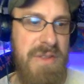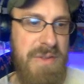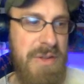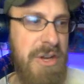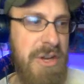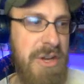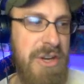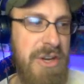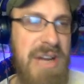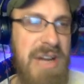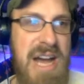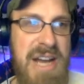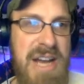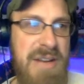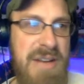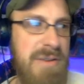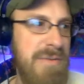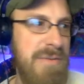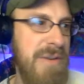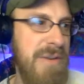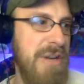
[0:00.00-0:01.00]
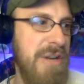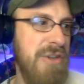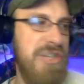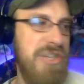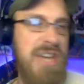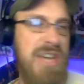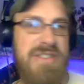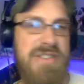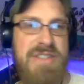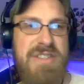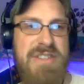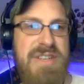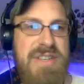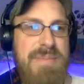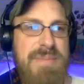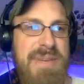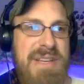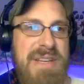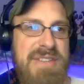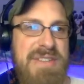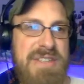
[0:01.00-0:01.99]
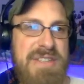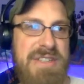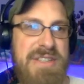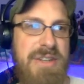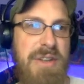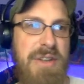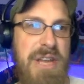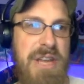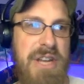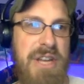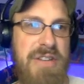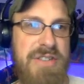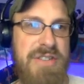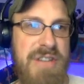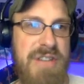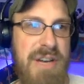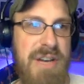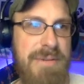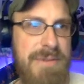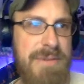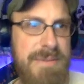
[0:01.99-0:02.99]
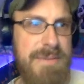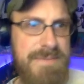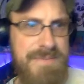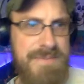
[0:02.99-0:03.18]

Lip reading: good God of, justice and peace and all that good stuff,